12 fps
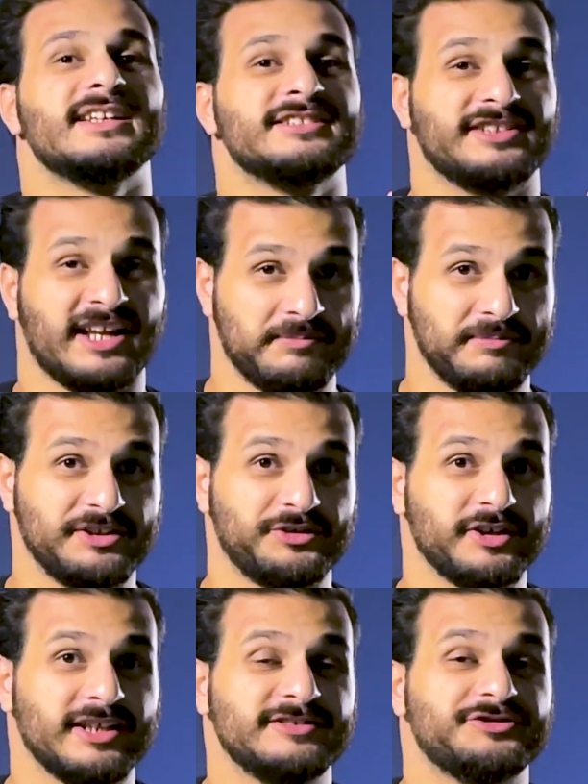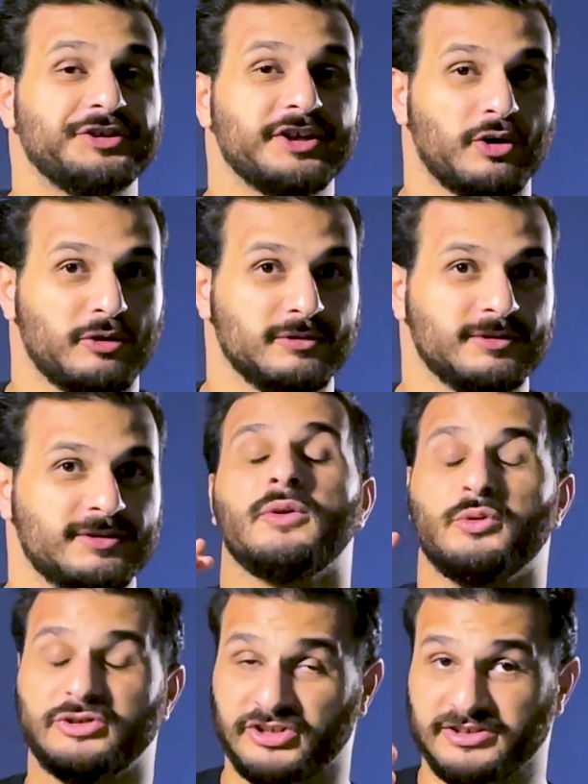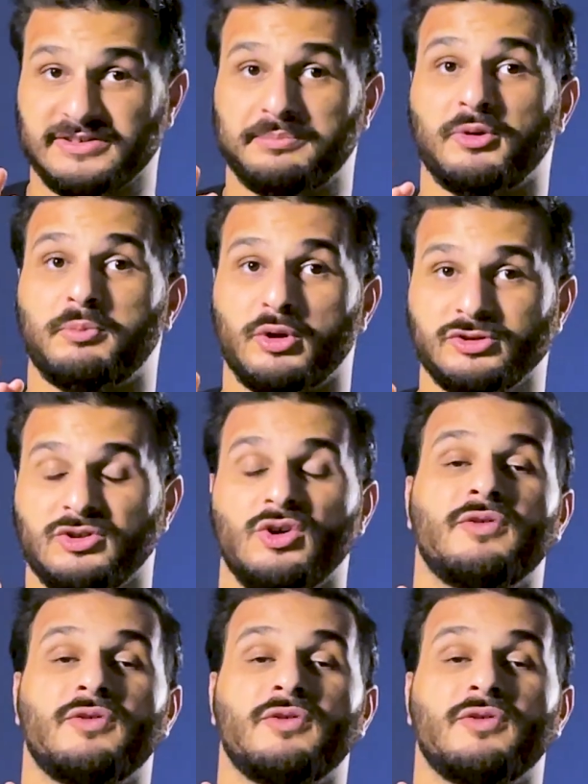Second metric is recall, which is the proportion